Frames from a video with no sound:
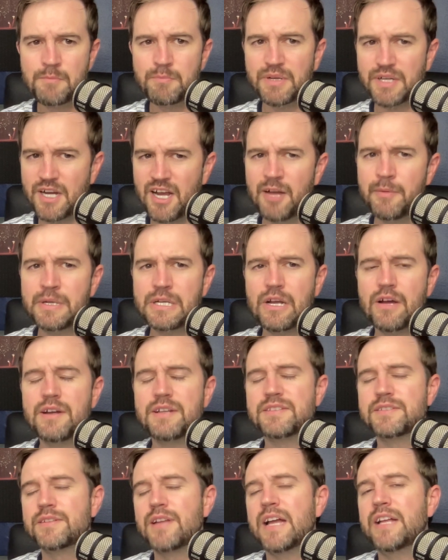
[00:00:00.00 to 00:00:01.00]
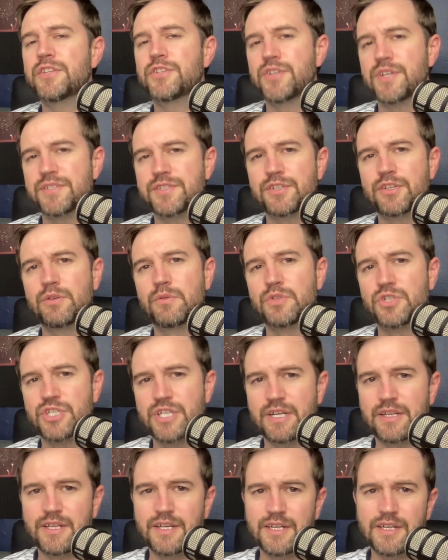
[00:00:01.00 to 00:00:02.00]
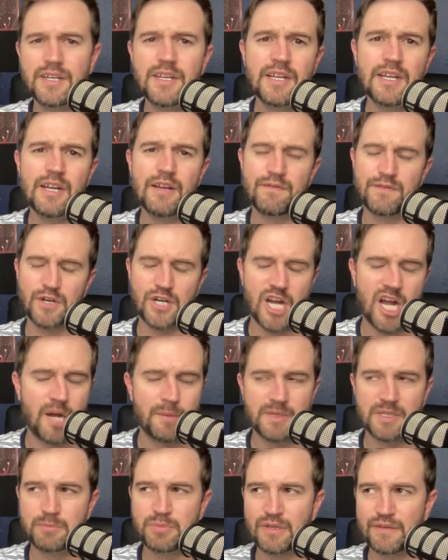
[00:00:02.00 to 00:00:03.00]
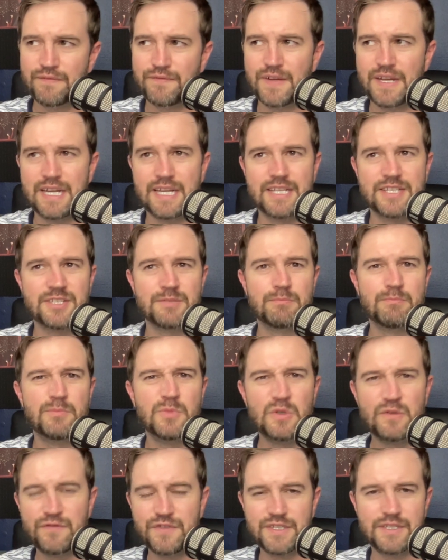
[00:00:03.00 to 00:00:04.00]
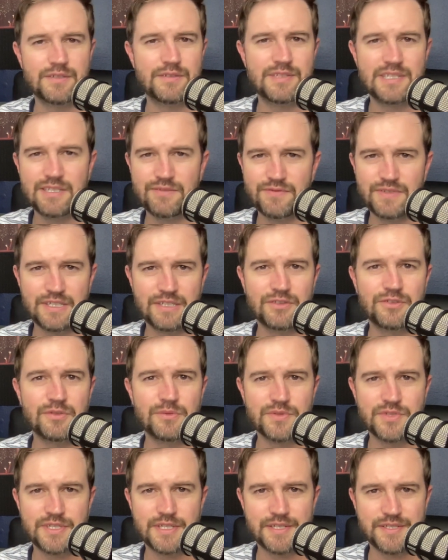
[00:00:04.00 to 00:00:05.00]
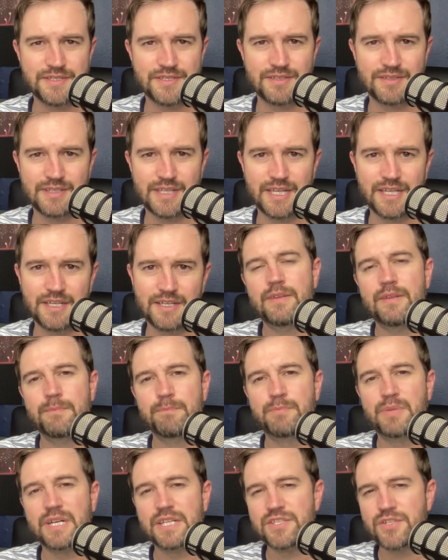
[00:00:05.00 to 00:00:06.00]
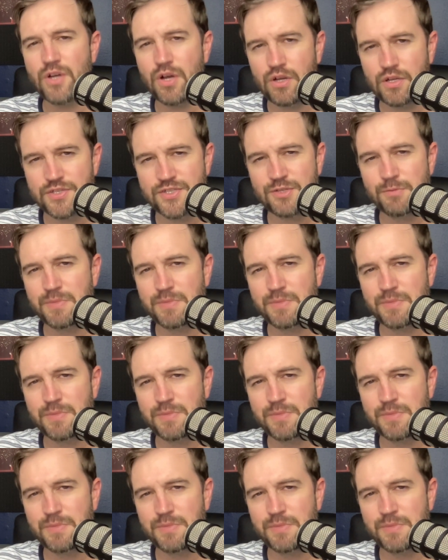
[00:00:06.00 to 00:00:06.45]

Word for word: But Comic-Con is not just a Coachella for comic book fans, movie and TV enthusiasts alike, but it's also